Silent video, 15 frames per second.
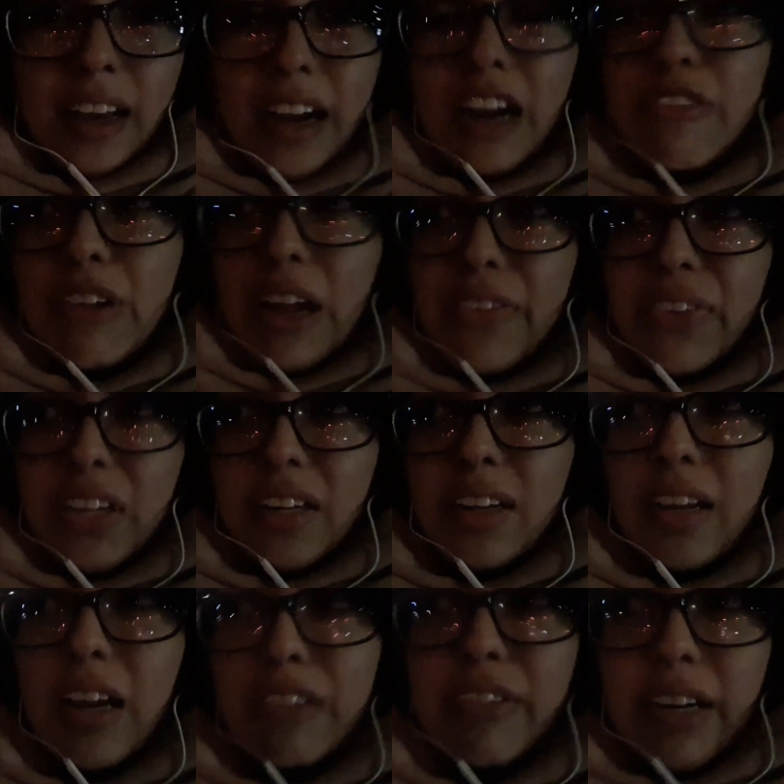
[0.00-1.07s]
arriving
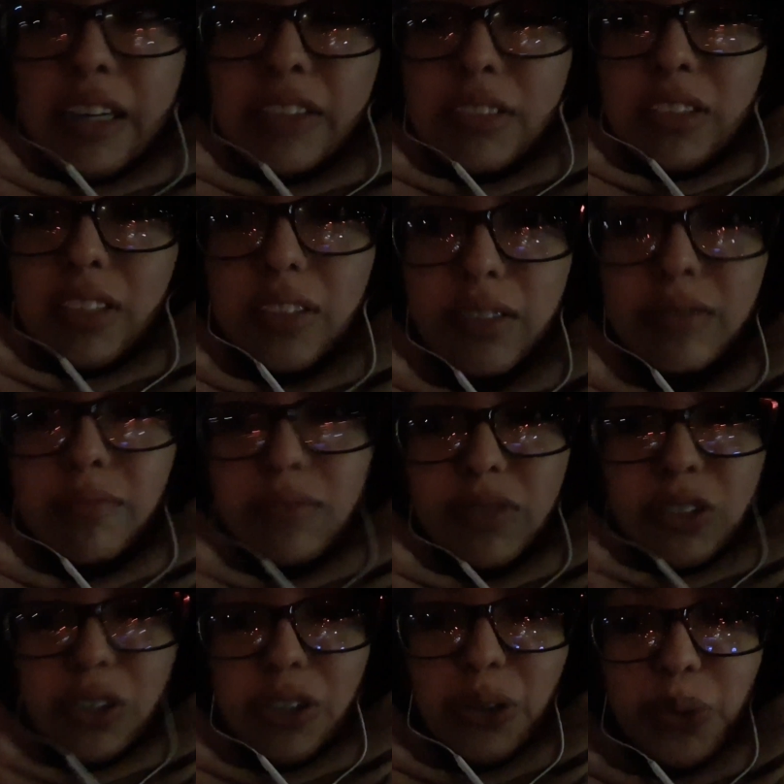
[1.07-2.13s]
around
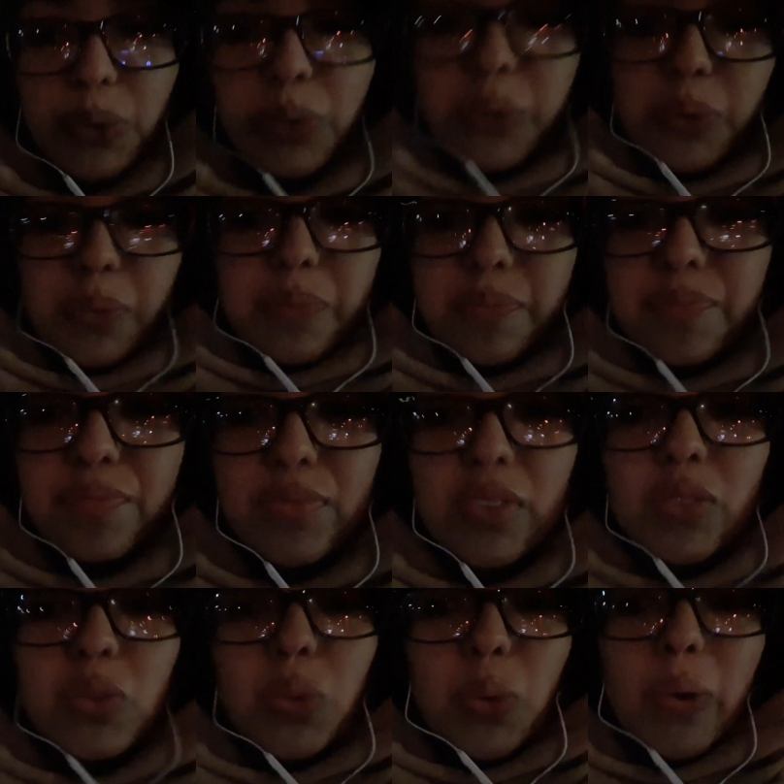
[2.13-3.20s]

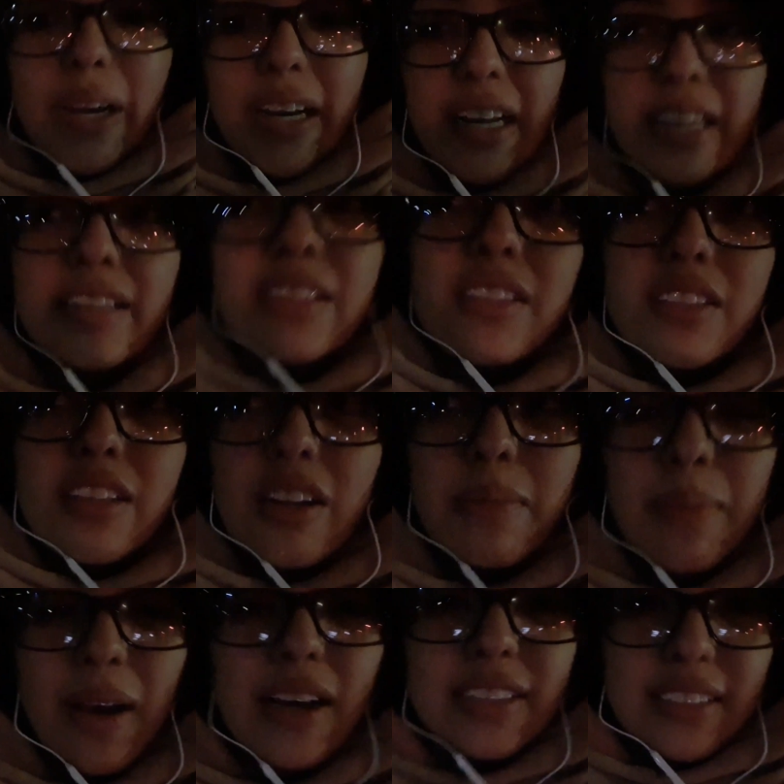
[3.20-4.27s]
2:20 to the
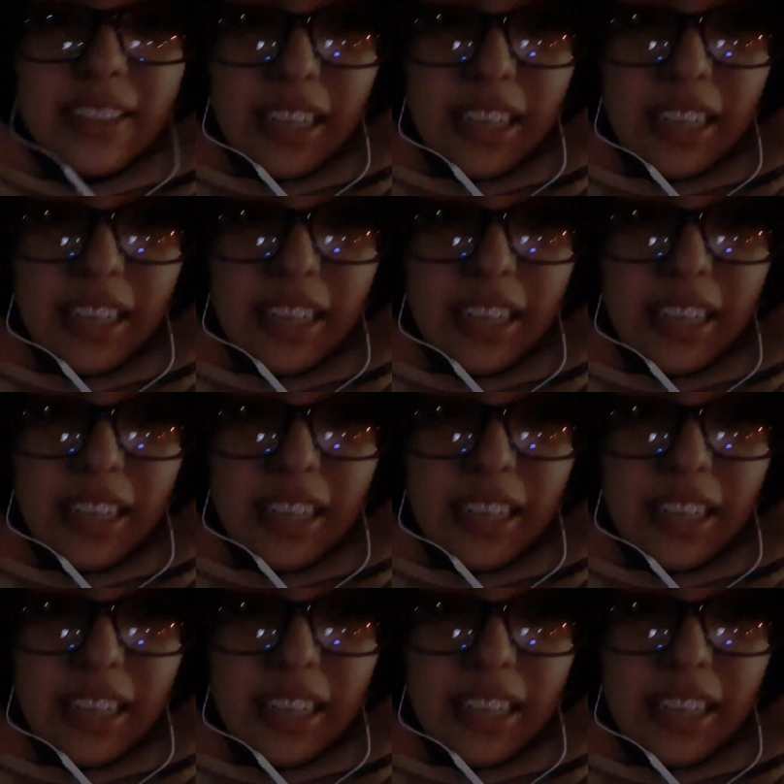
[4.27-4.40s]
bus